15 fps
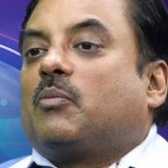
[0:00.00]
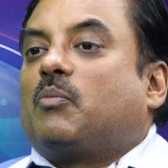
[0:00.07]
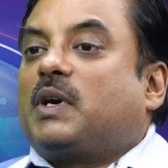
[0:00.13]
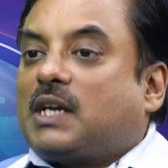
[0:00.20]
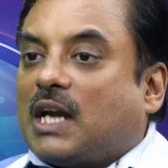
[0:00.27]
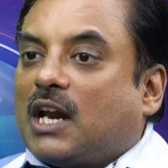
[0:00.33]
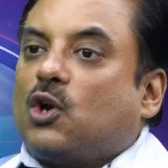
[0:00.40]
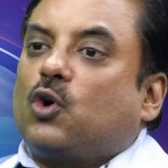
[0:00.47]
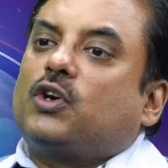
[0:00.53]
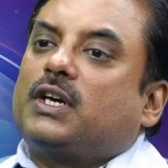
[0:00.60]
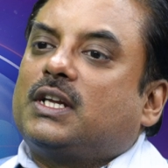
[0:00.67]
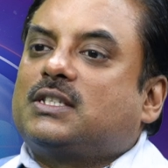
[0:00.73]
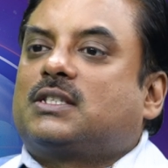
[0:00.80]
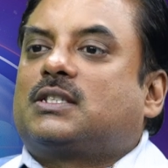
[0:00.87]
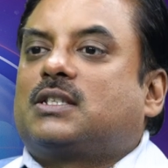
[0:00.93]
But
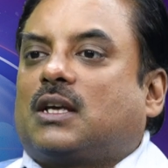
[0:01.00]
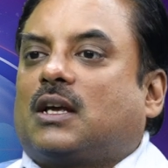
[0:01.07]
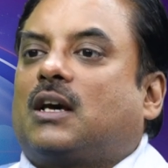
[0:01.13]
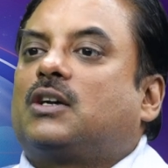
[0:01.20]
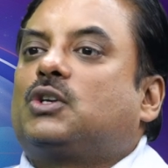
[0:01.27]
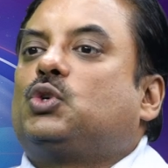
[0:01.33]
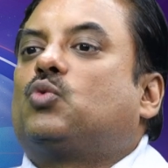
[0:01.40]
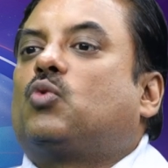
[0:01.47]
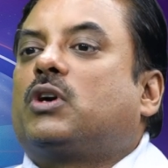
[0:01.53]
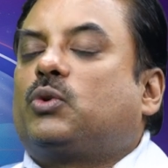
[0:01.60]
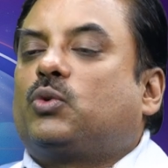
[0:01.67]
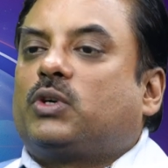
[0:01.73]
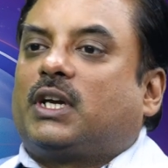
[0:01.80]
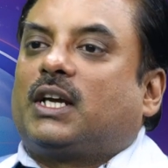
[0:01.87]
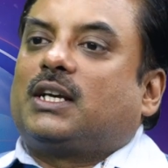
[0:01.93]
aloneness, or you want
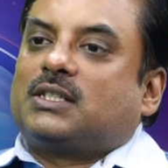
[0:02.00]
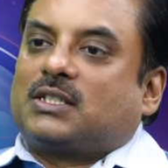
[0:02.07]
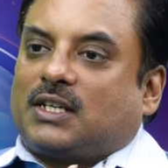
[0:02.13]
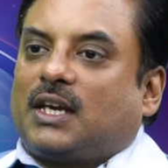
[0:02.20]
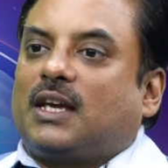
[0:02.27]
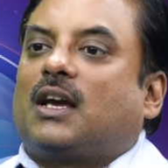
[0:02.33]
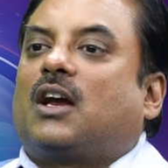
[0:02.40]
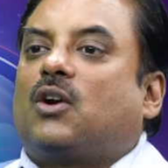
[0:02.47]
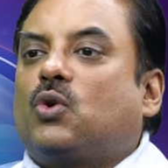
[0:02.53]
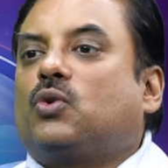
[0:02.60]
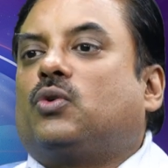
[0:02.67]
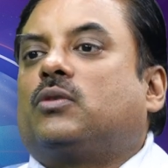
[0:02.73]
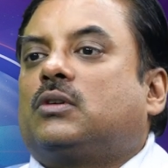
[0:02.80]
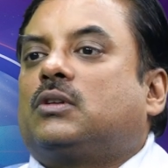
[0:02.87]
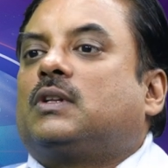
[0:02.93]
to stay
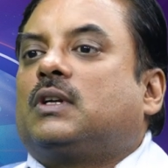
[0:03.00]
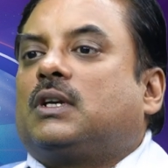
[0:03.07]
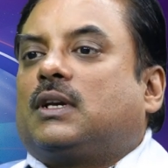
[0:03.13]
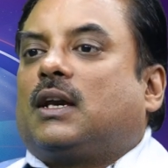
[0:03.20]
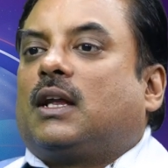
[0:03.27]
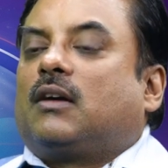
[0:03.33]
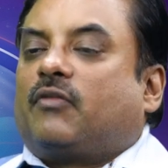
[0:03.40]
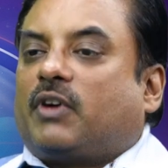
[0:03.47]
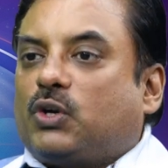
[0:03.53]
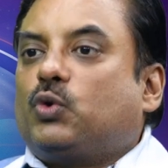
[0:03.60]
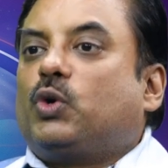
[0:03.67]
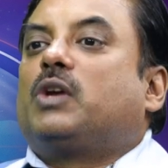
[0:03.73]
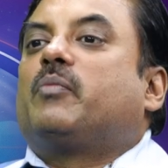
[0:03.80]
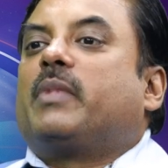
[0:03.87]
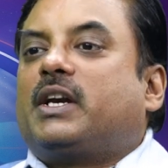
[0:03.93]
alone, like for
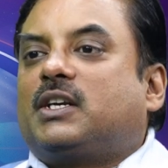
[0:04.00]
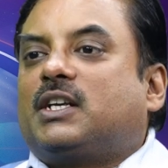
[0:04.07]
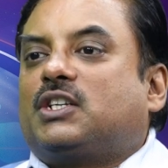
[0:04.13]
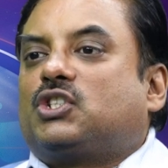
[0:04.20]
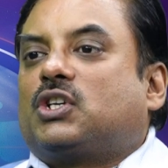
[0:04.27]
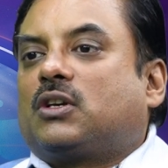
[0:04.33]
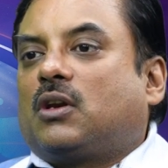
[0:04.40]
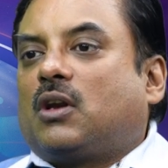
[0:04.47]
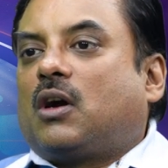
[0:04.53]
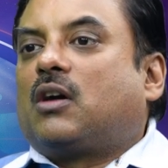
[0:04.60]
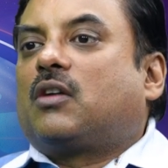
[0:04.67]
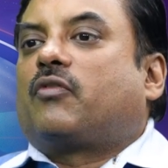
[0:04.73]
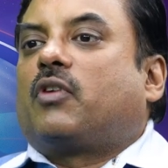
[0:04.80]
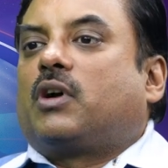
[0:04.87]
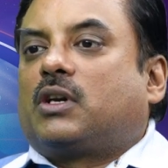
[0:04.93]
doing meditation
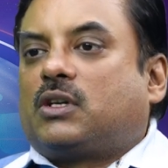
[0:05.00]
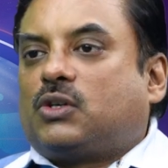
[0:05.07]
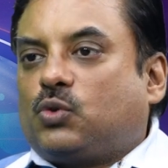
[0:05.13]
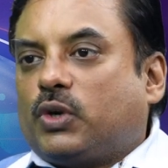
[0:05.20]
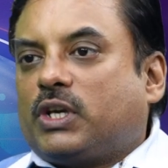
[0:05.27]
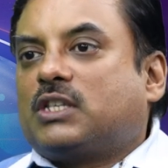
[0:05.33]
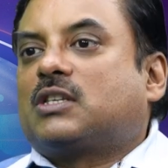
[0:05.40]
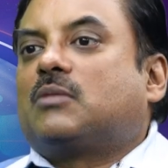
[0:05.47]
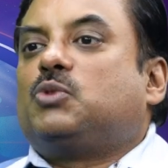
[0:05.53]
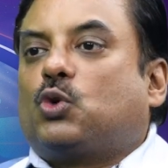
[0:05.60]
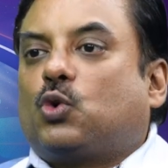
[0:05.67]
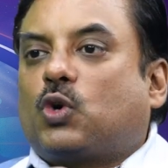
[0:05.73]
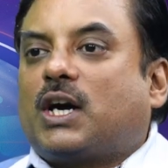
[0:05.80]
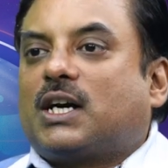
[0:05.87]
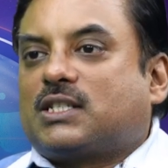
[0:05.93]
or for doing some
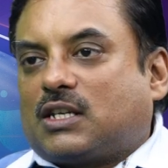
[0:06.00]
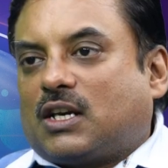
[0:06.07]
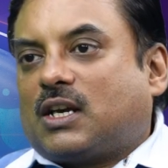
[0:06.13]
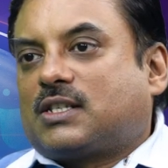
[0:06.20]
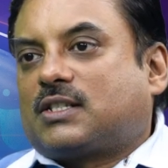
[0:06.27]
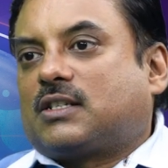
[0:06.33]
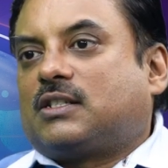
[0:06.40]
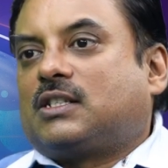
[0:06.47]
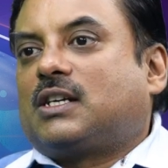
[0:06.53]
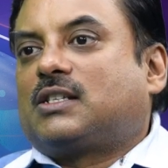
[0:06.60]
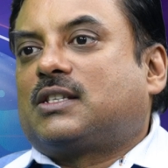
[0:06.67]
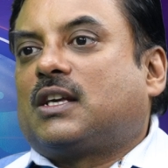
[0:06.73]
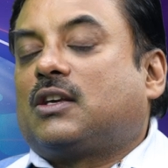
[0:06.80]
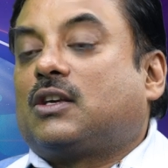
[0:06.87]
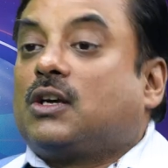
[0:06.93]
yoga, asanas, that
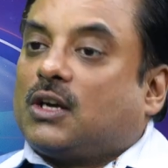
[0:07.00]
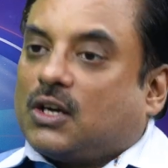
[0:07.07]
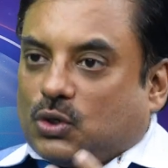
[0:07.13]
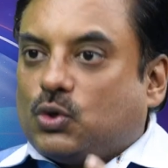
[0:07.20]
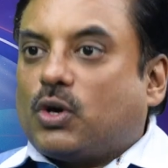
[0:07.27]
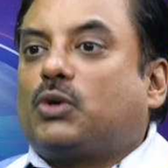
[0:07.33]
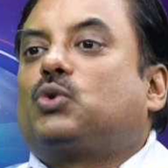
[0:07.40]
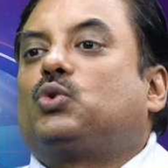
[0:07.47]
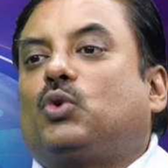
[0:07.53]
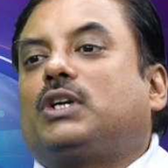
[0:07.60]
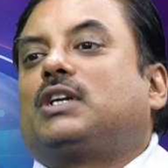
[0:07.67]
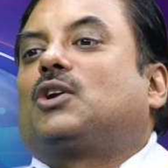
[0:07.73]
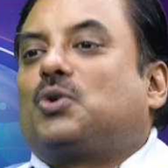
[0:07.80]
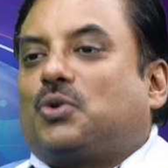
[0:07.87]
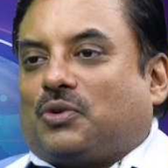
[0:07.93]
thing, you have to do
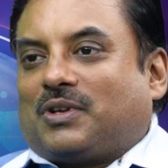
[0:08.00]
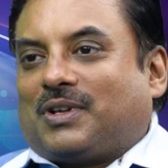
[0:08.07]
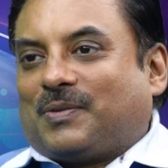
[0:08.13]
it alone.